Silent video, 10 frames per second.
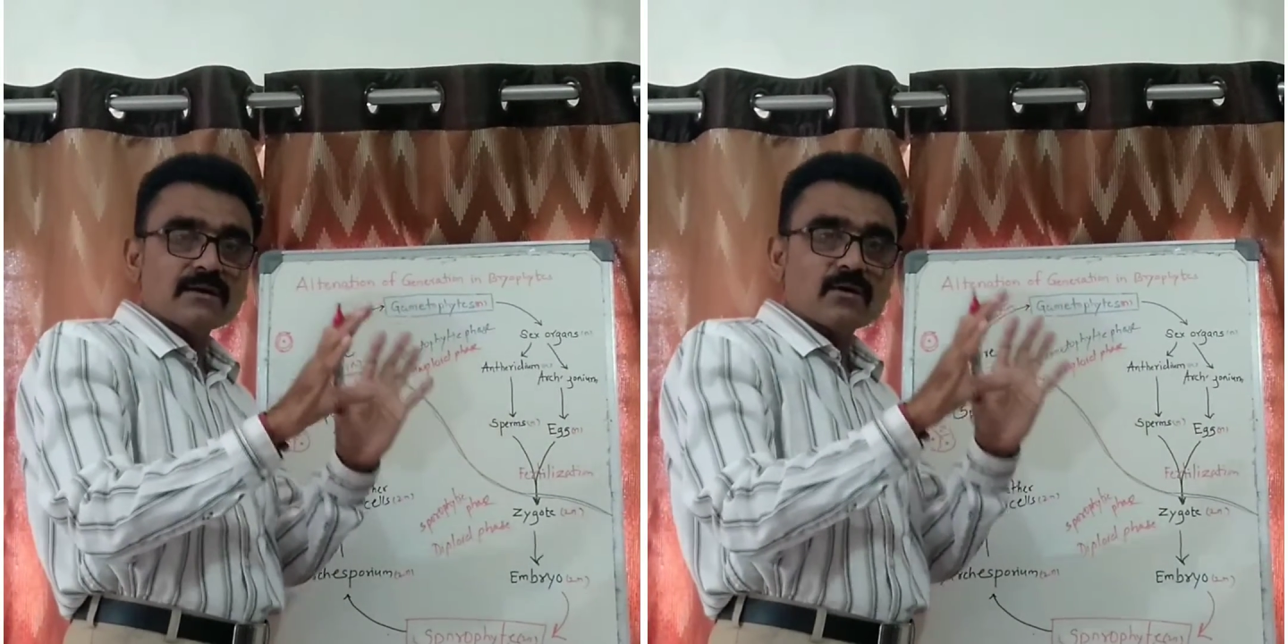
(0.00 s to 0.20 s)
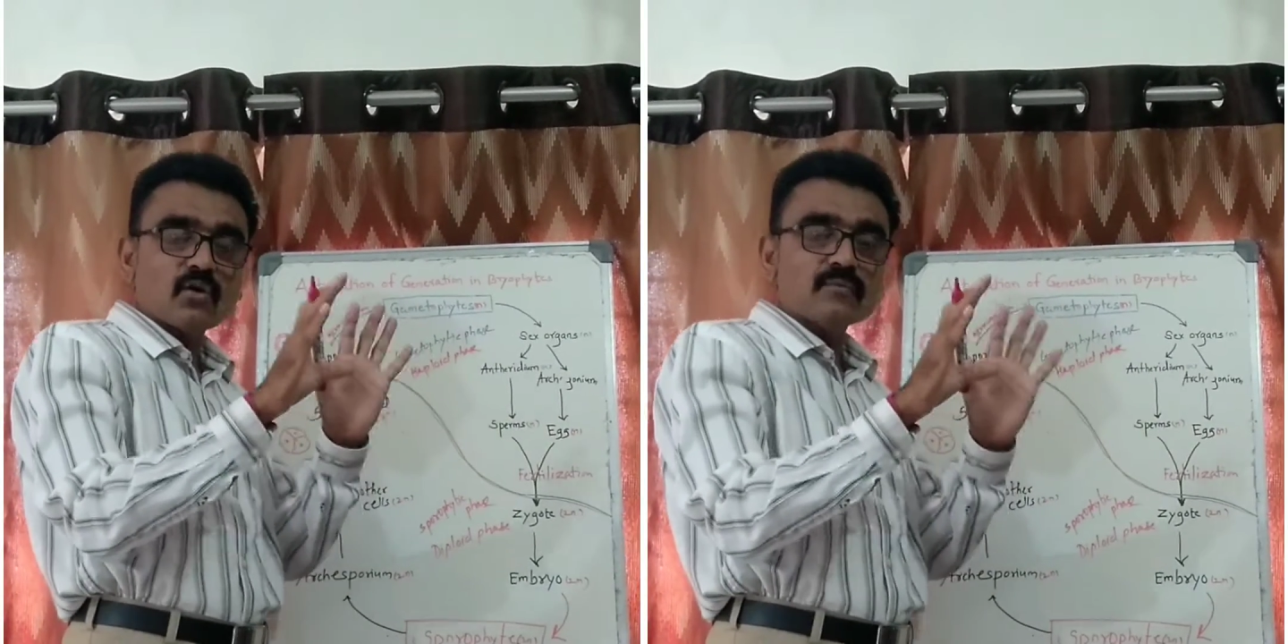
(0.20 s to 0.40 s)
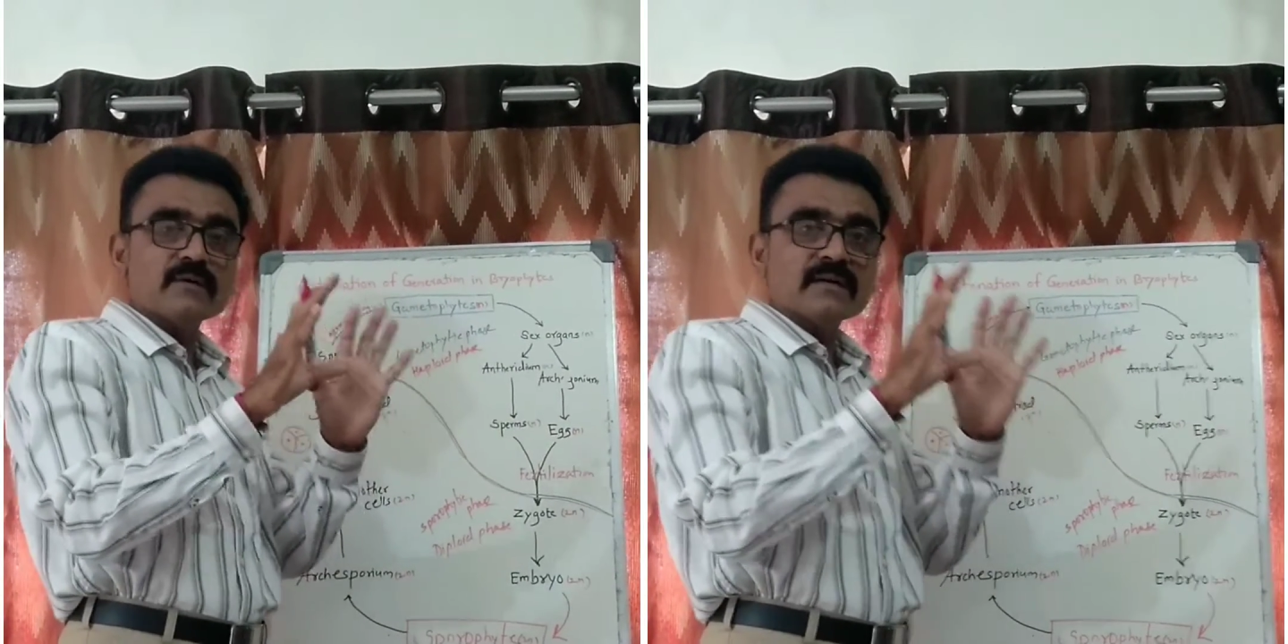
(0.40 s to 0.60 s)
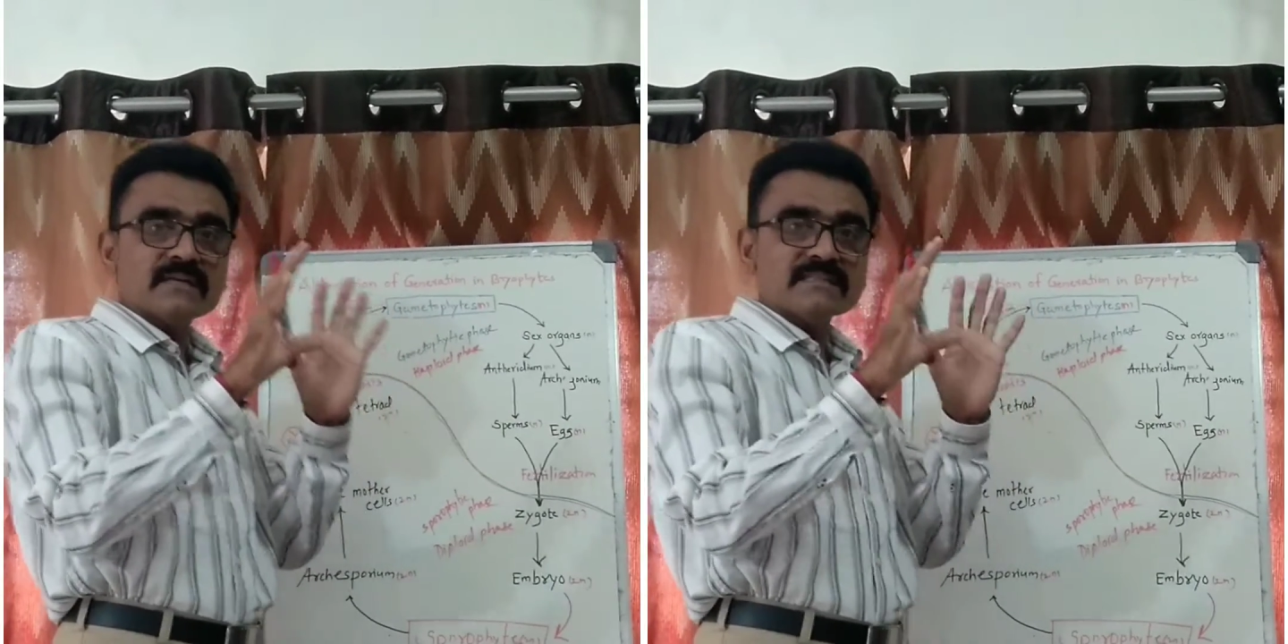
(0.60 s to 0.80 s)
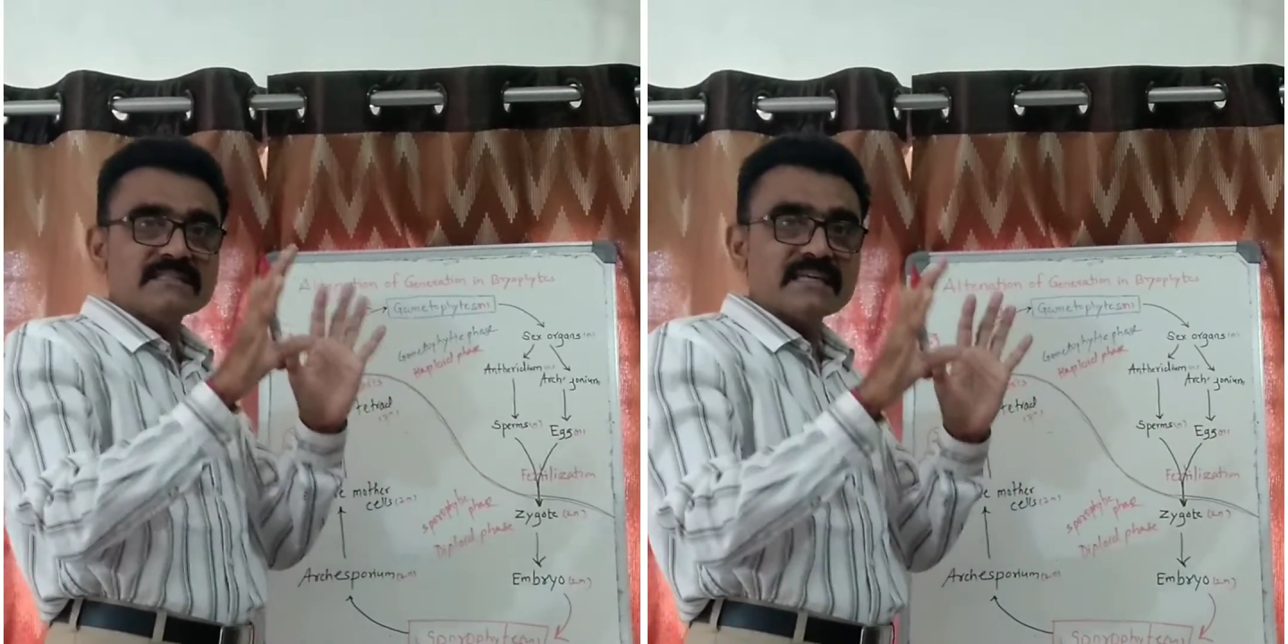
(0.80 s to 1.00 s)
of
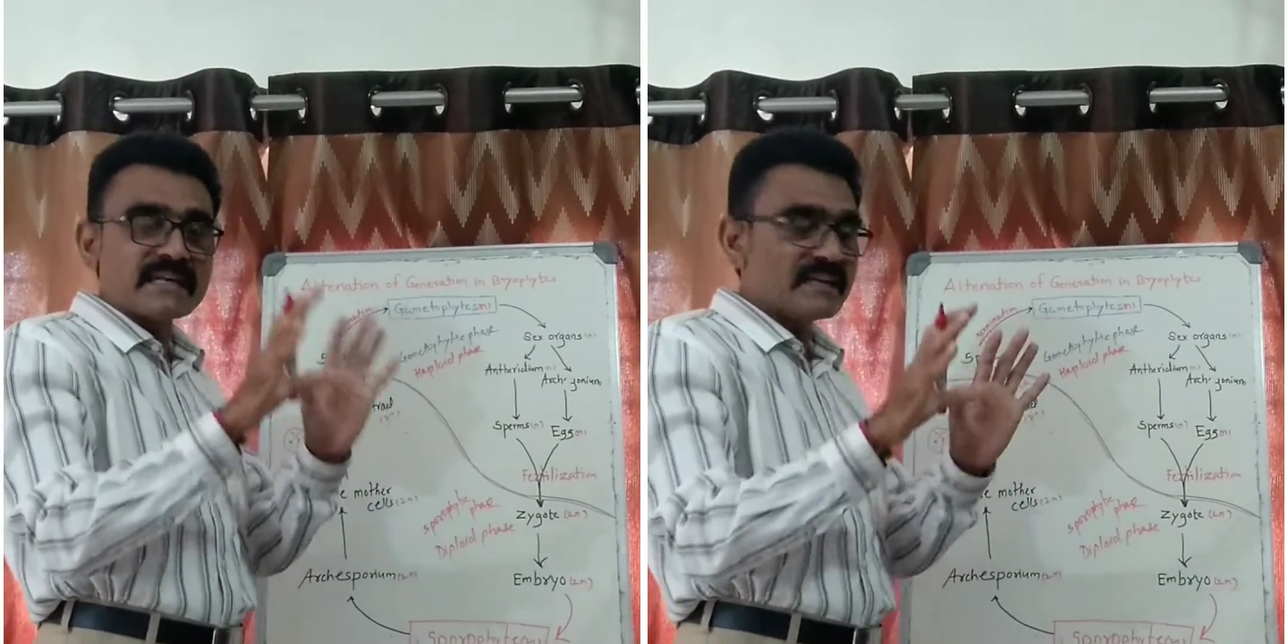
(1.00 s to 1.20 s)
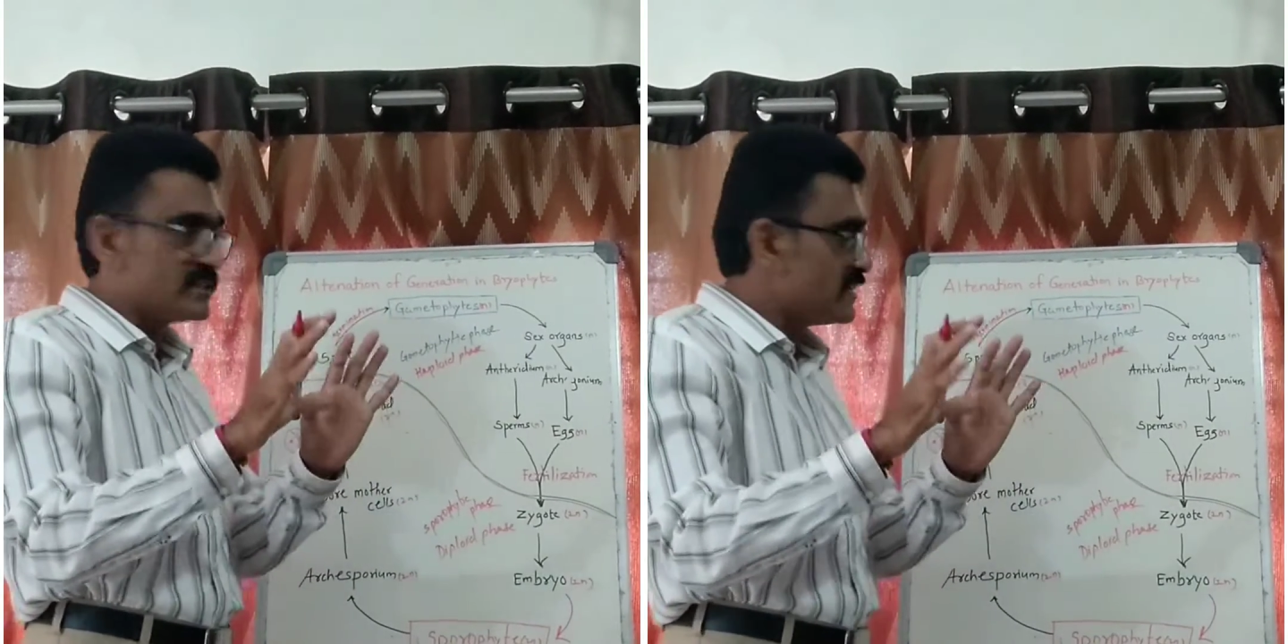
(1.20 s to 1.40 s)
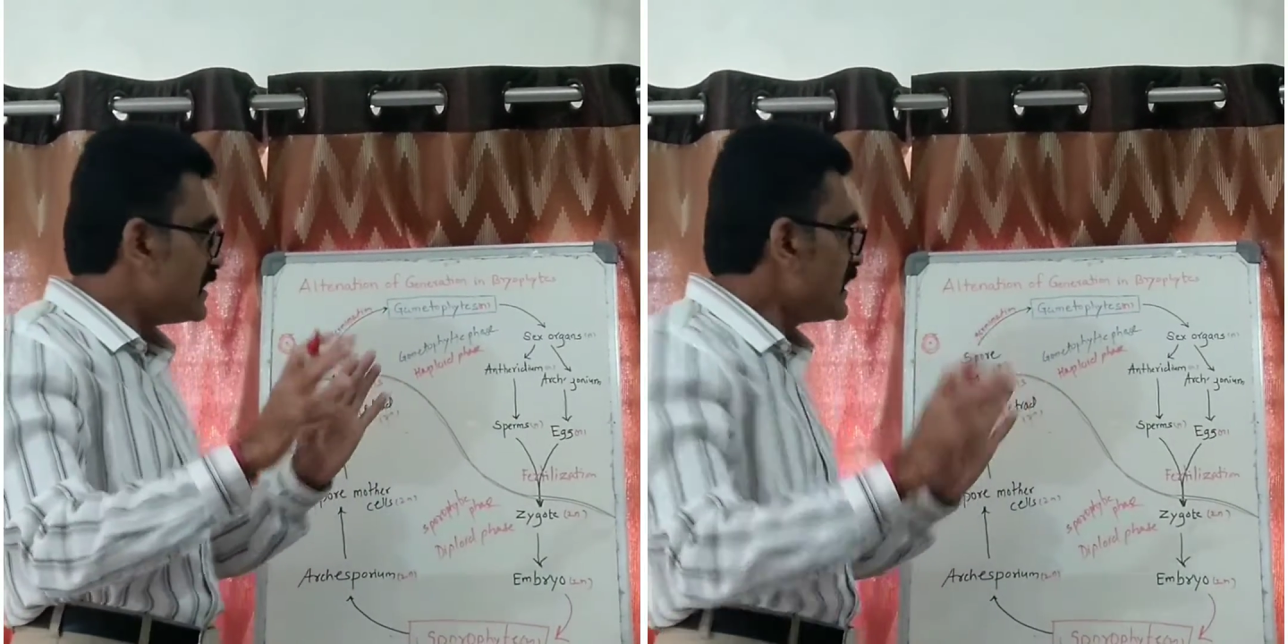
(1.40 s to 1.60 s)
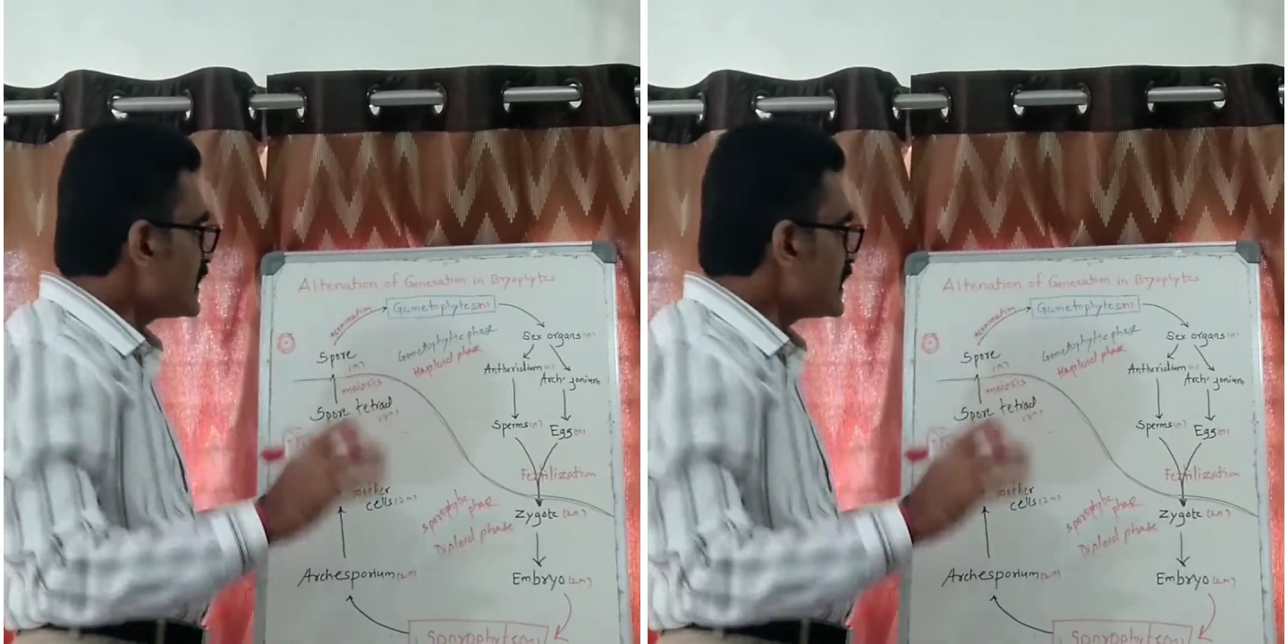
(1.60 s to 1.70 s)
generation.